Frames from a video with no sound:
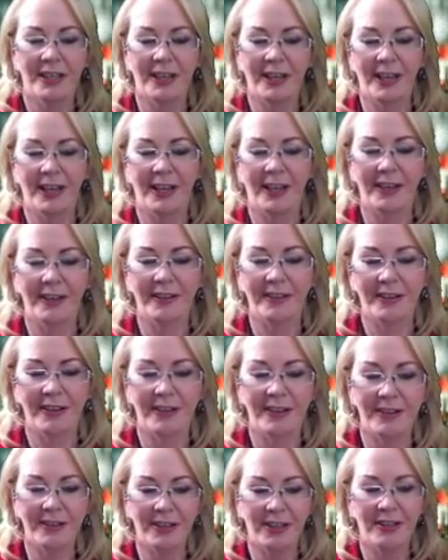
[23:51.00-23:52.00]
and
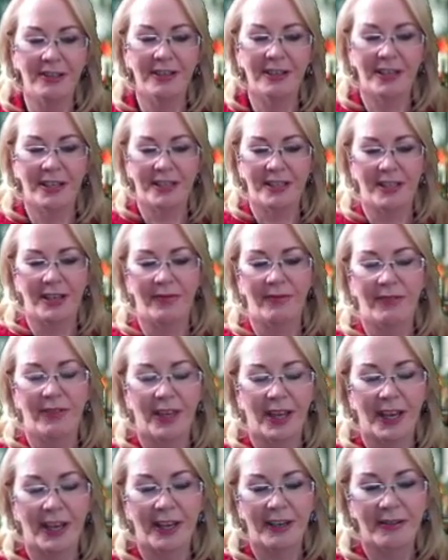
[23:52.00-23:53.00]
don't accept
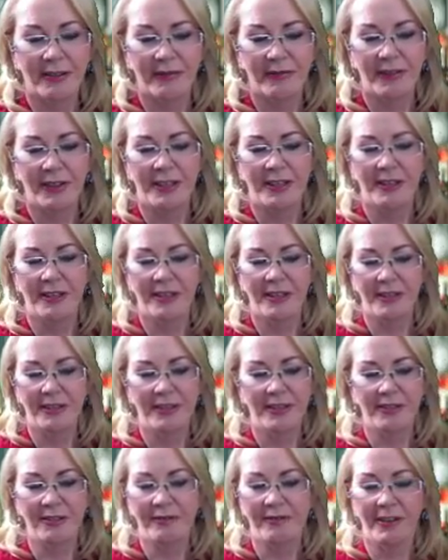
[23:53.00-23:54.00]
that,
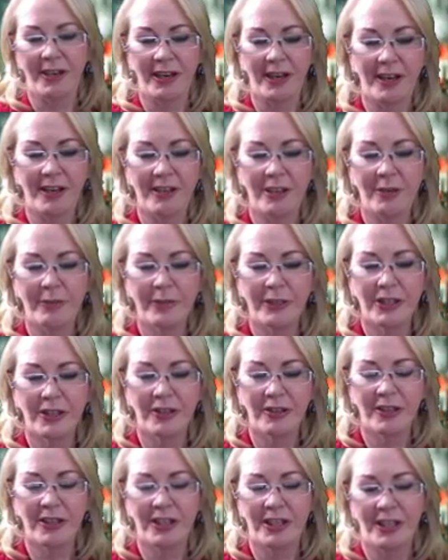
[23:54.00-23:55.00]
because you've got an
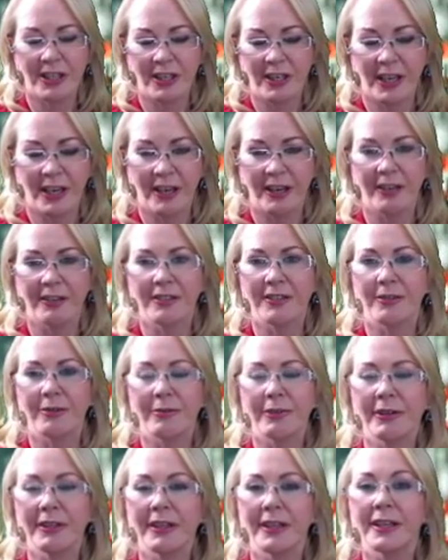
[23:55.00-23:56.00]
opportunity now to
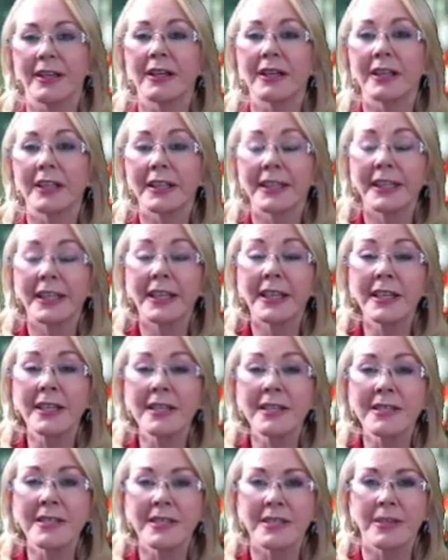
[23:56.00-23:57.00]
really
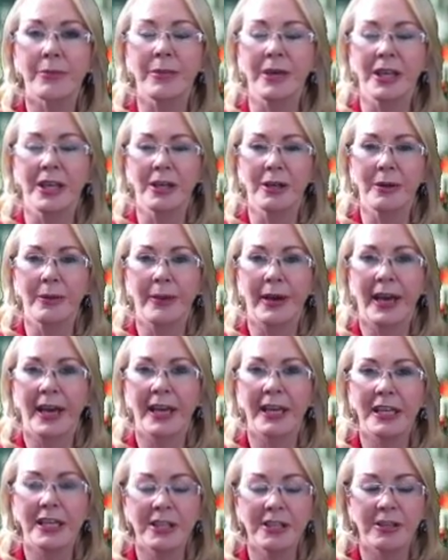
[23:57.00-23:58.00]
clear some inner
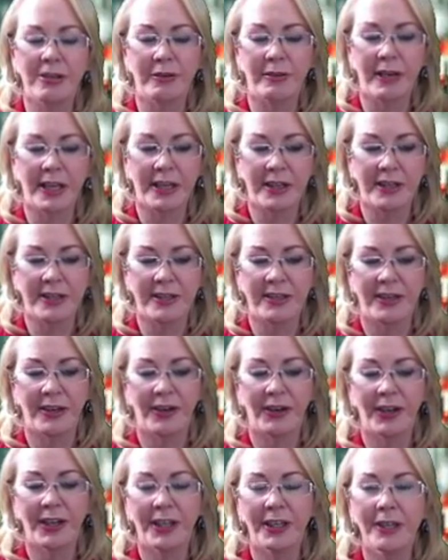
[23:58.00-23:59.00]
baggage around this
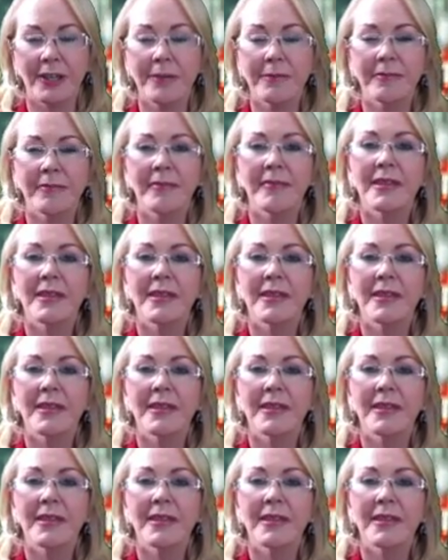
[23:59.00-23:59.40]
area